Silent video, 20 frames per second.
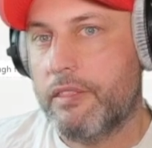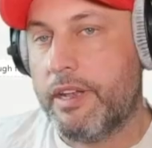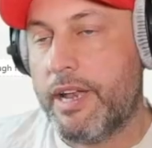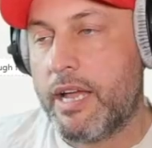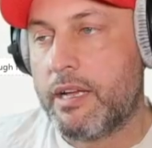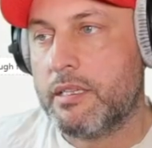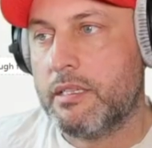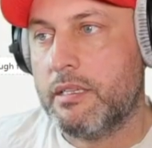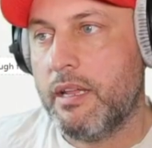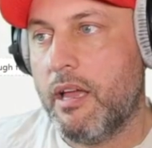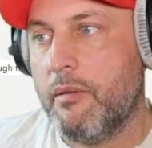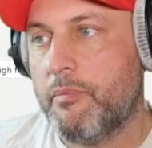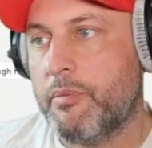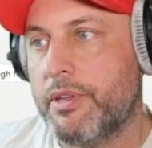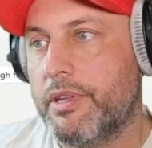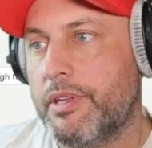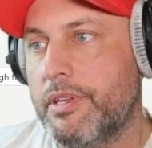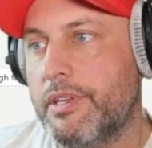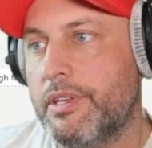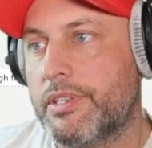The next step
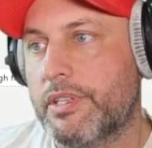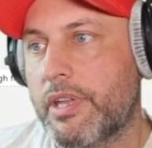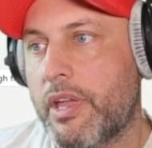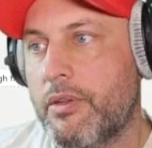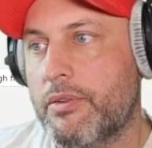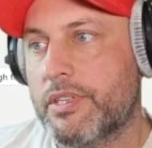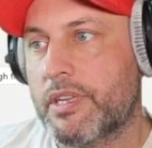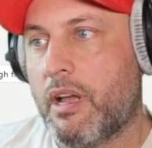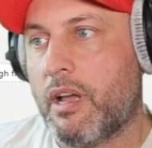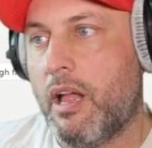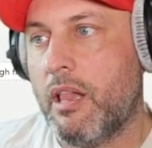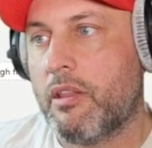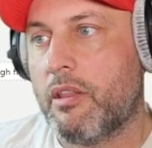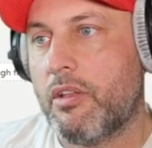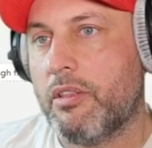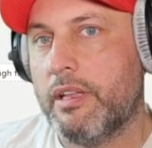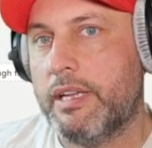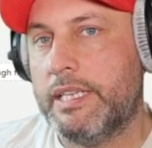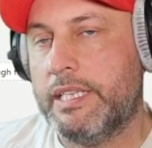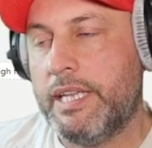is I use a
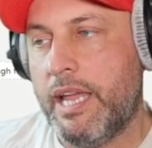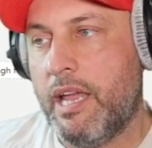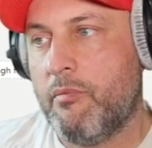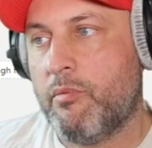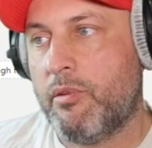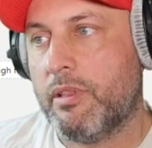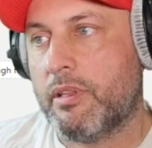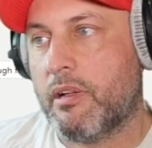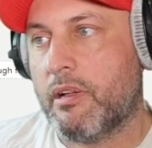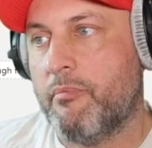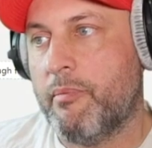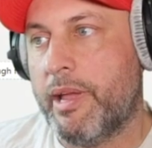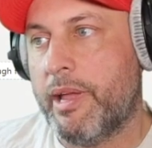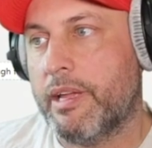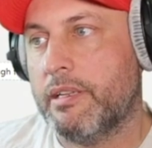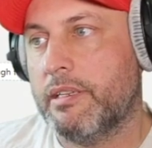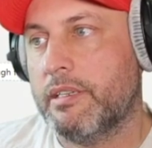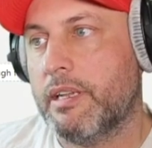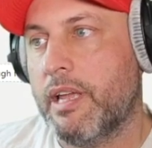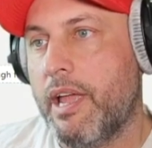calculate table
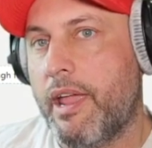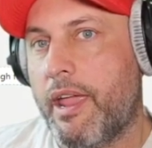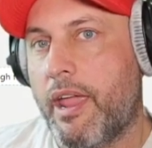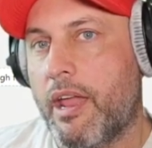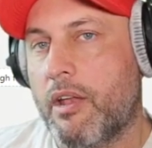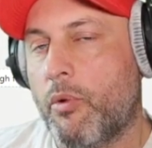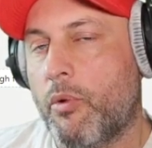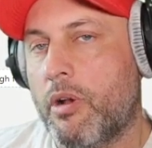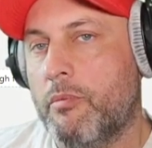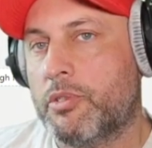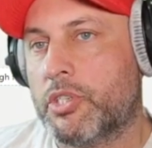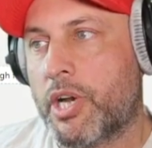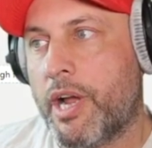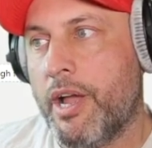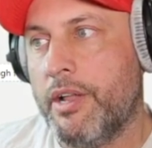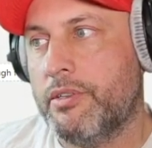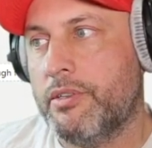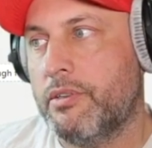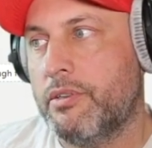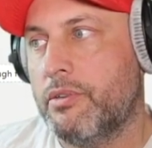command and what I'm
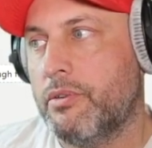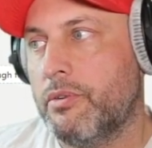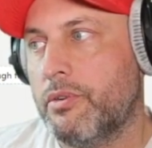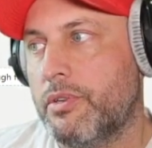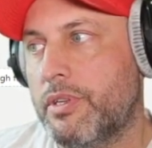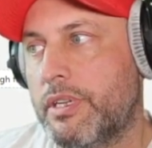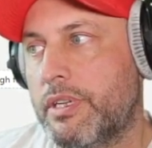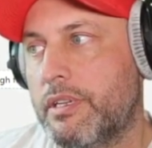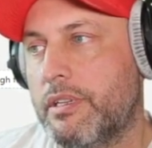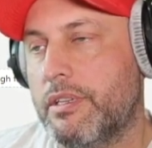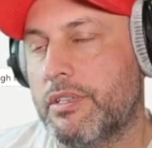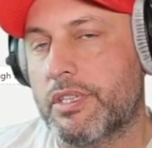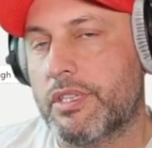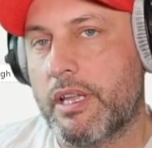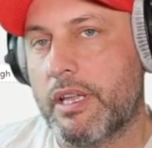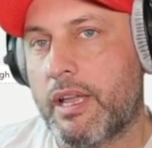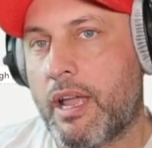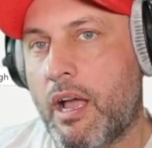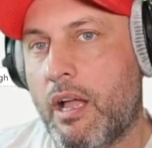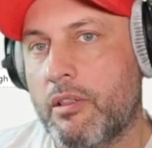trying to do is
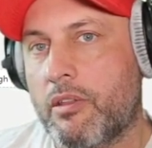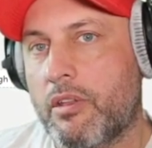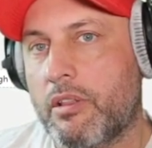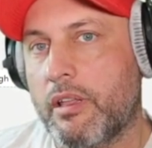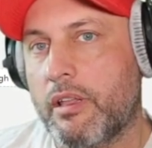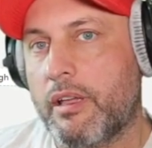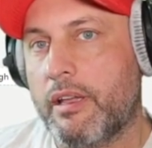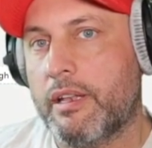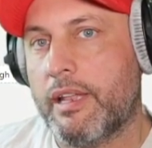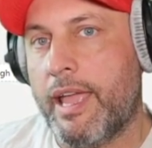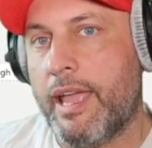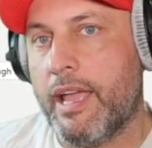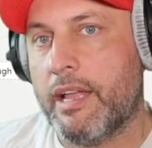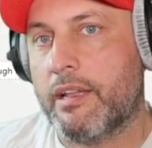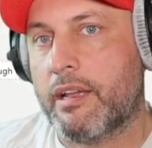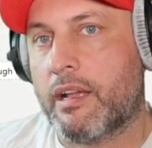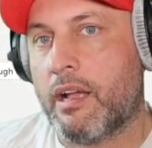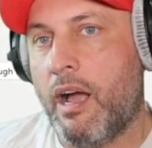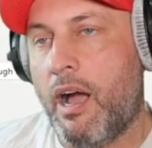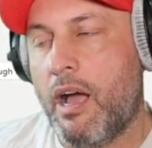calculate add
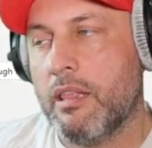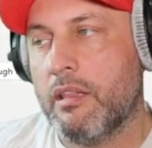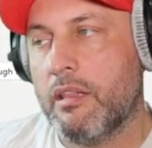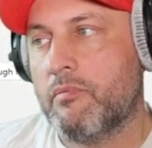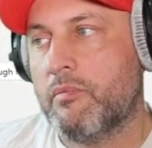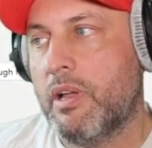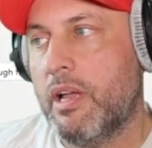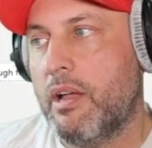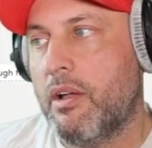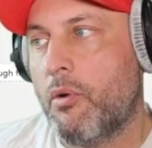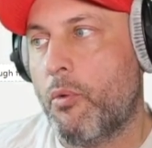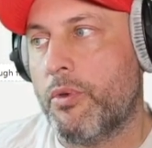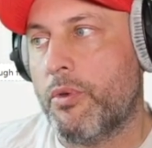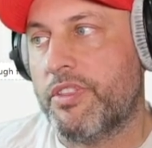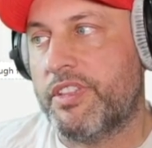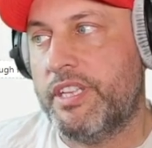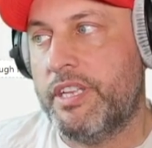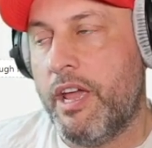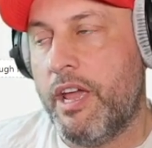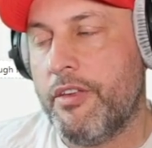a column
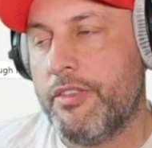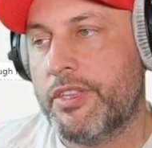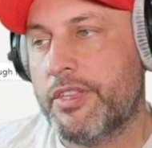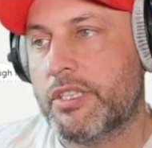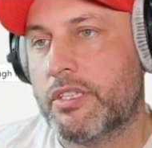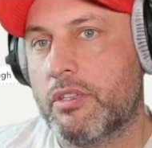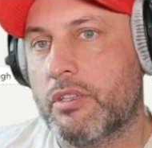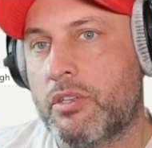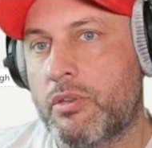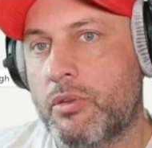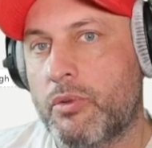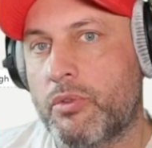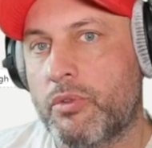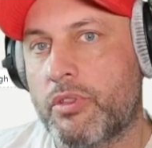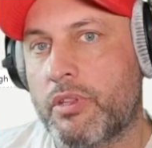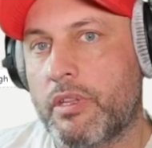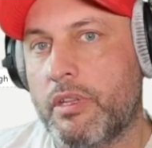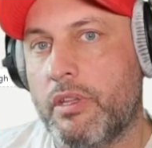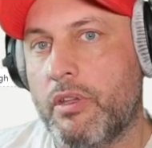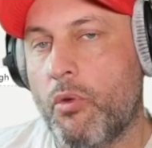with deaths to
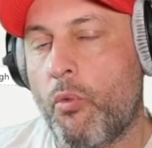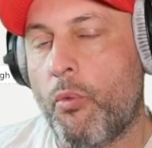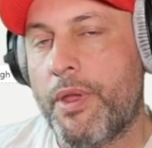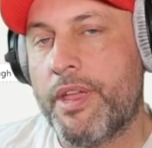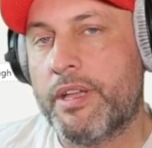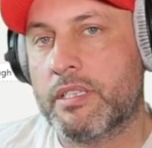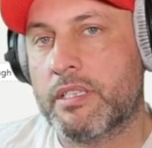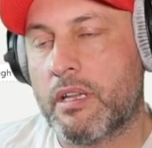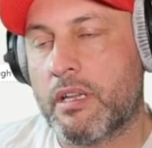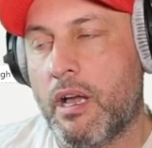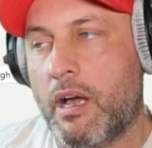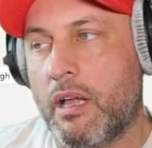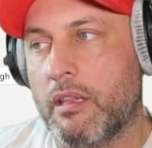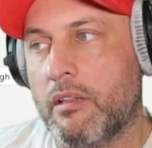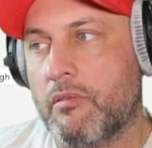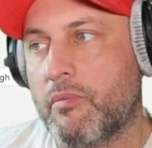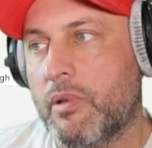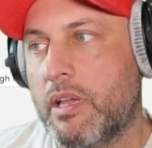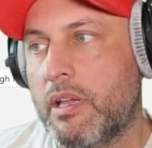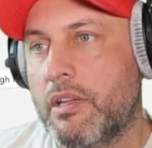the weeks
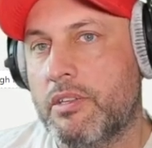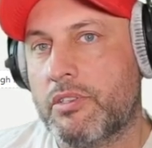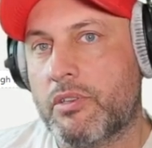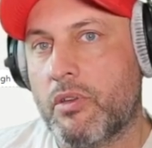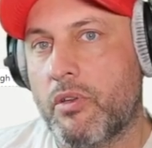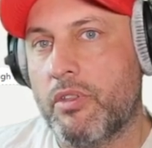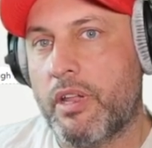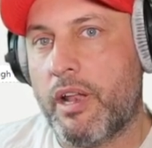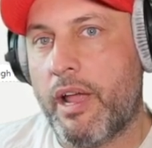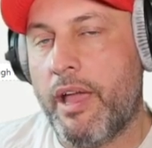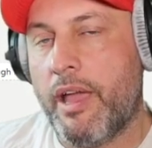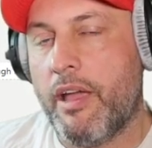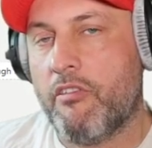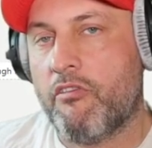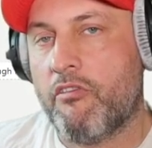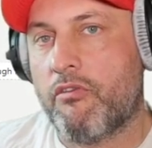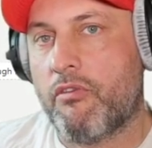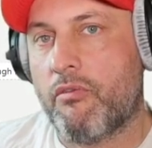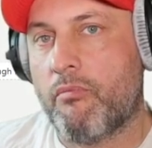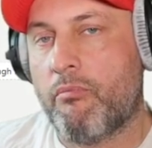column so that I
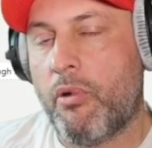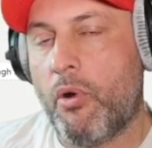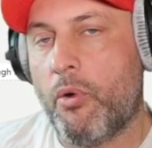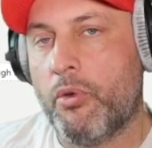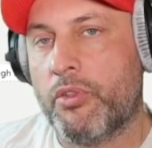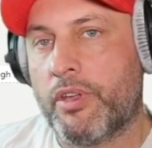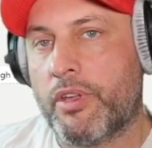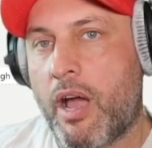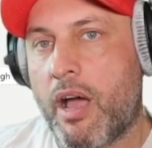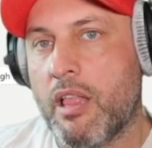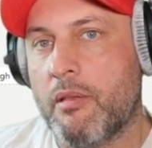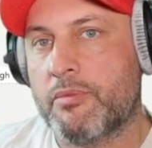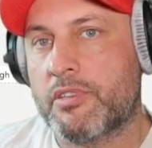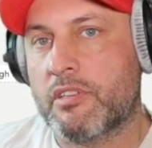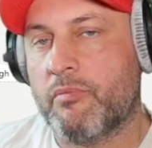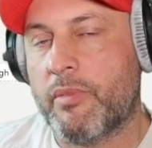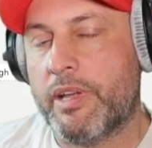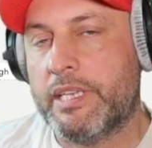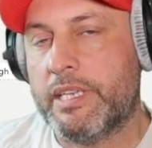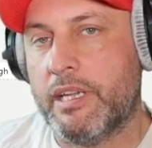have both columns
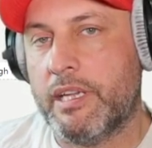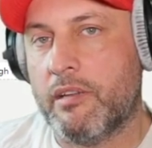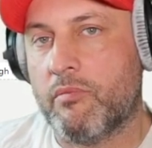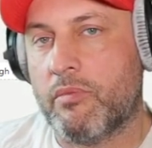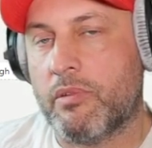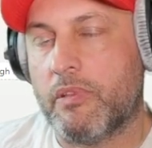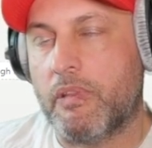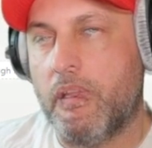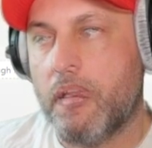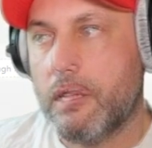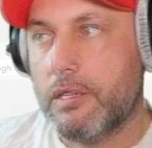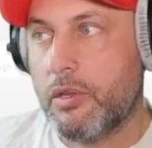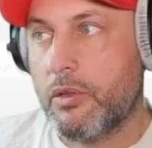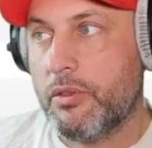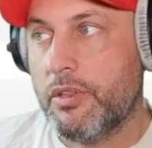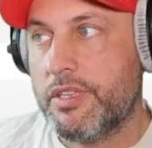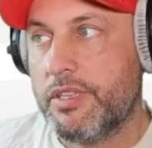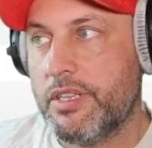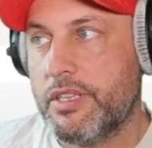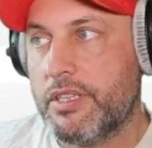in my table. So
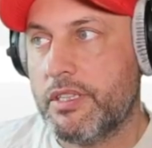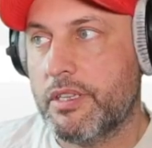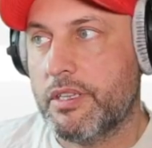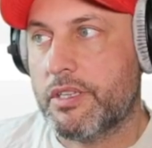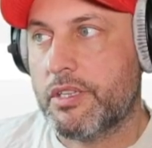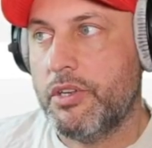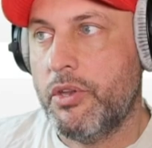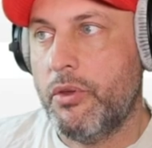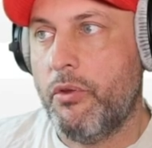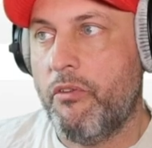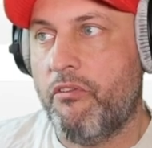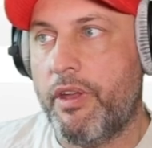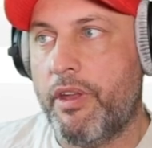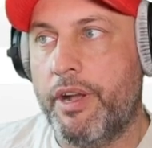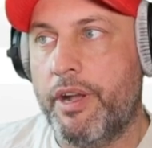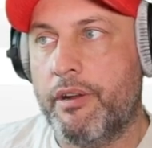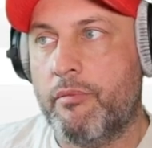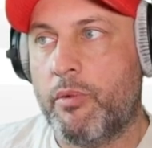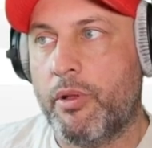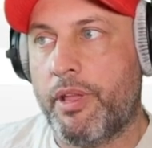this is this new
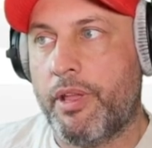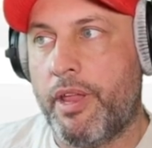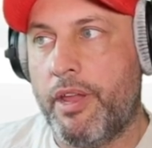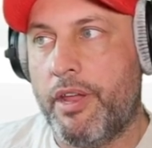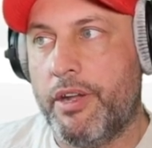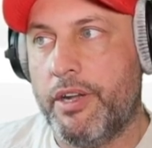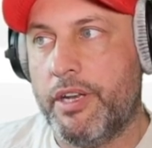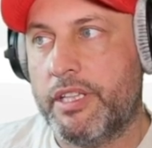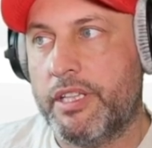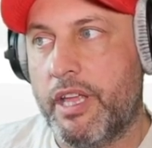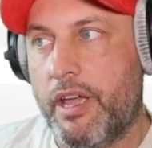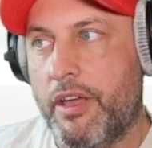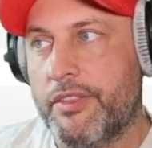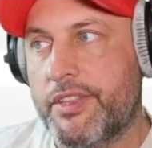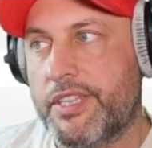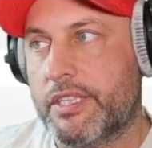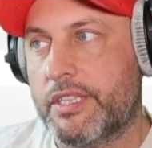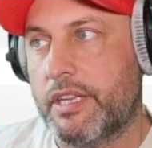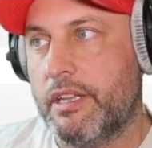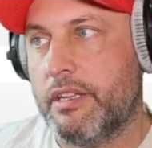variable here,
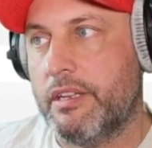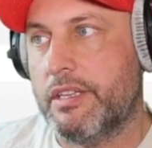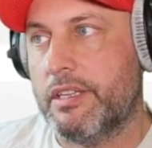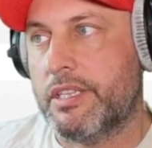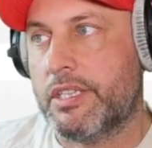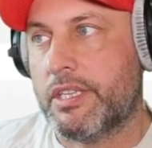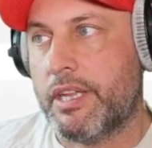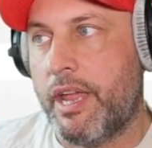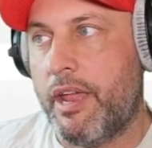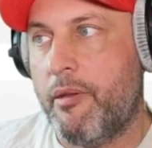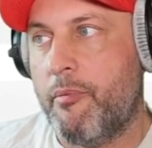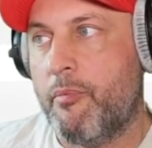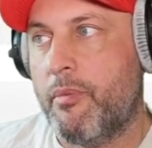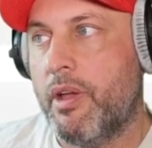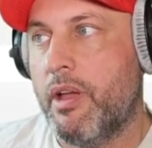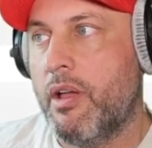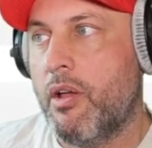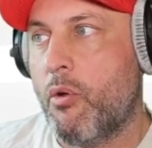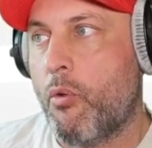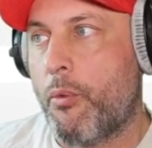deaths in the same
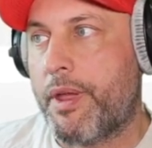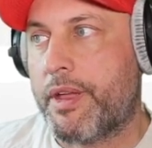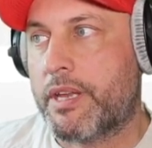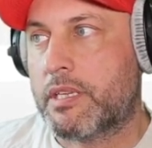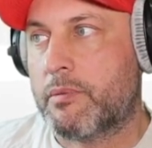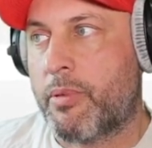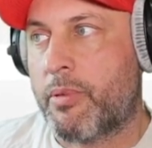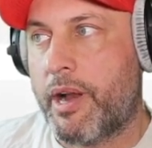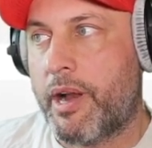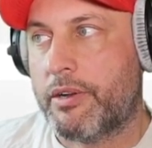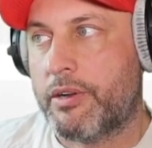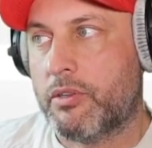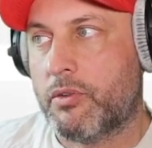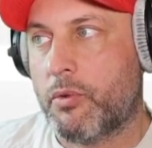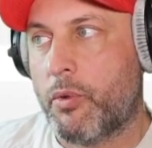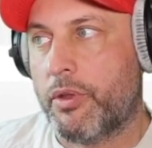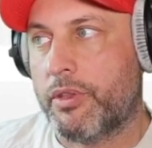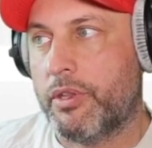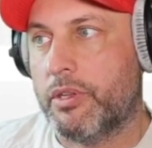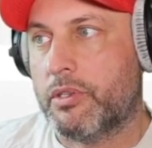weeks prior to
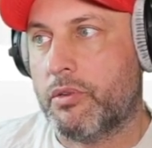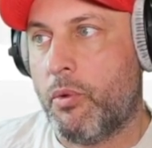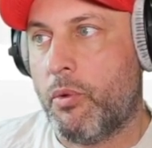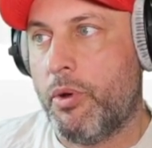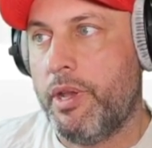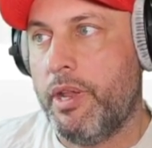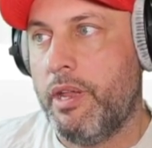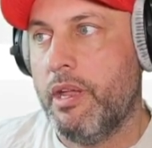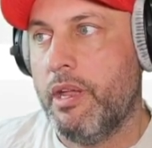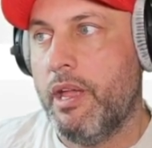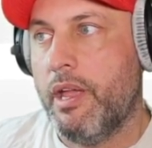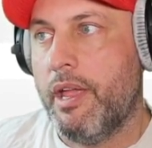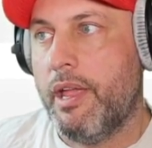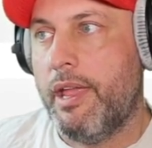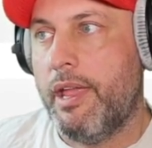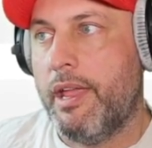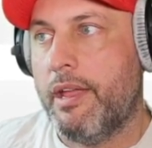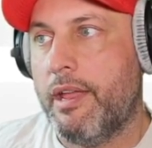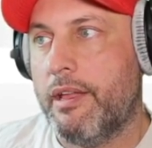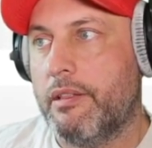2020.
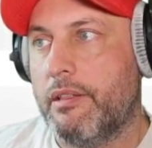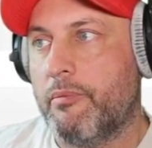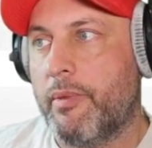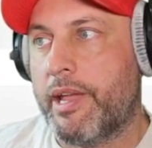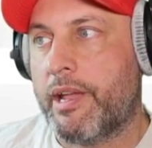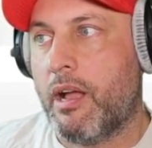In my